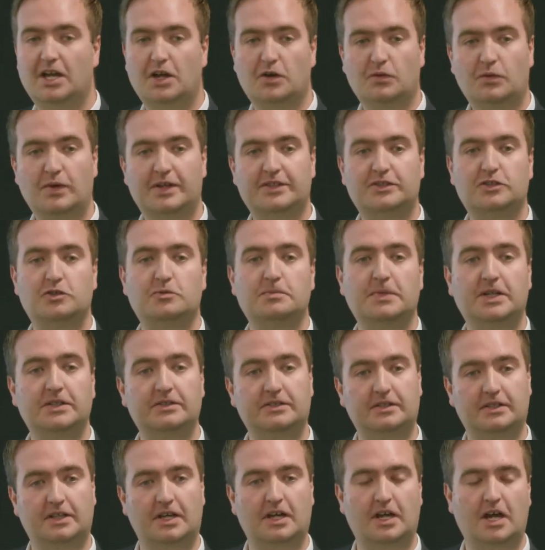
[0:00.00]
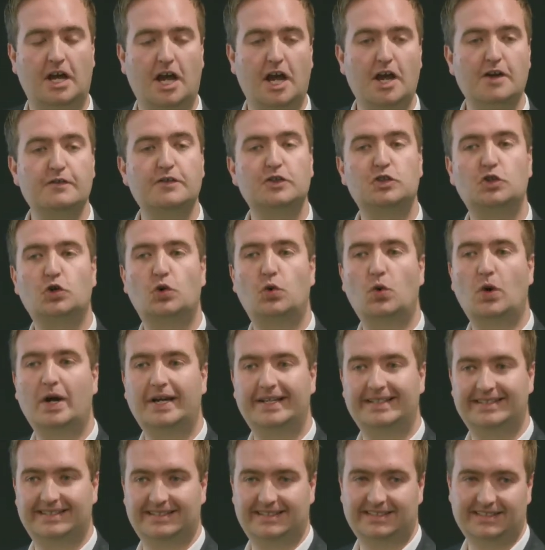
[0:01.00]
where it's almost over
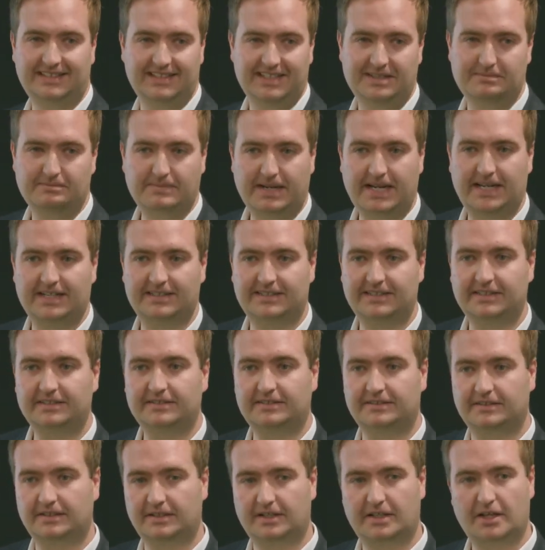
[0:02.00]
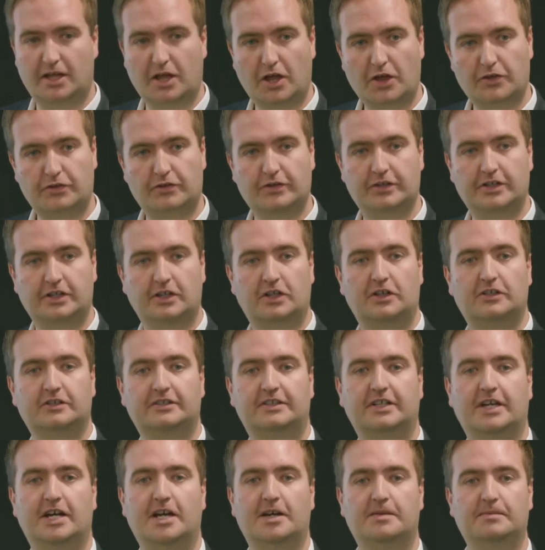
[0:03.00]
twice the impact is through the
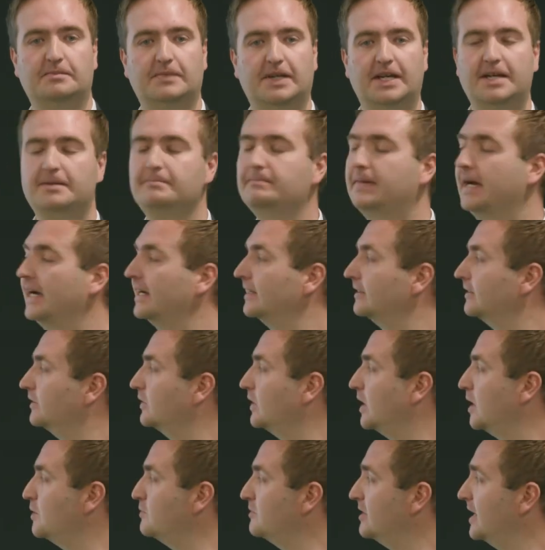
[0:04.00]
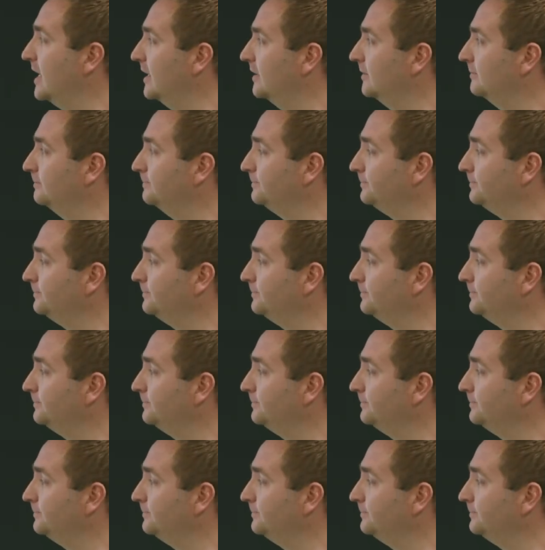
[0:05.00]
long-term impact to our brand.